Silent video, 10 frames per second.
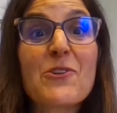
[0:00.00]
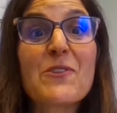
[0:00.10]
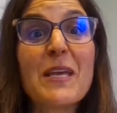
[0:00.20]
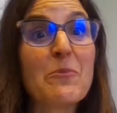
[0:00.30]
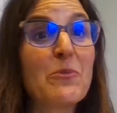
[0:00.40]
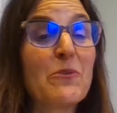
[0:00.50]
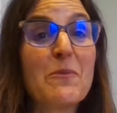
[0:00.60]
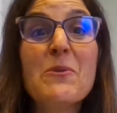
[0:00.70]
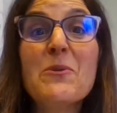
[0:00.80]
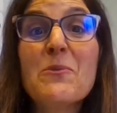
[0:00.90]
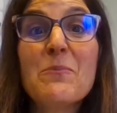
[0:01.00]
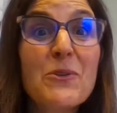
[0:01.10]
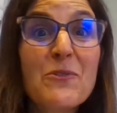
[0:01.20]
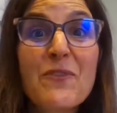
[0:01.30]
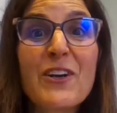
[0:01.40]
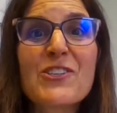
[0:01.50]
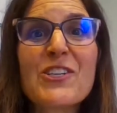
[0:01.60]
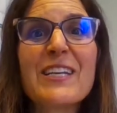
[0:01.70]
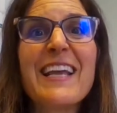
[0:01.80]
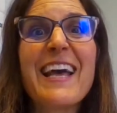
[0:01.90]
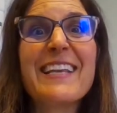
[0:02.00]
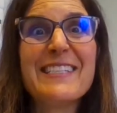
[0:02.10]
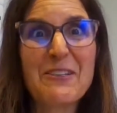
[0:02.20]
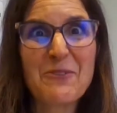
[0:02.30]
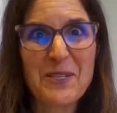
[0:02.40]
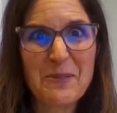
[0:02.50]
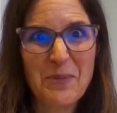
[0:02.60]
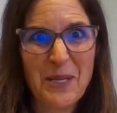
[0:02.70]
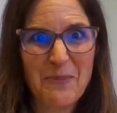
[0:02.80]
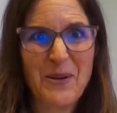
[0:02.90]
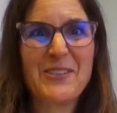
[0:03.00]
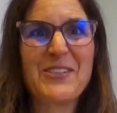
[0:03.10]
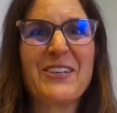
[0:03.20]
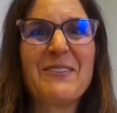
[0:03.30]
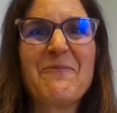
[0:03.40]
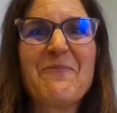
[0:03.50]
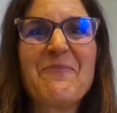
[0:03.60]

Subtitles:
they improve immune function, and decrease blood pressure.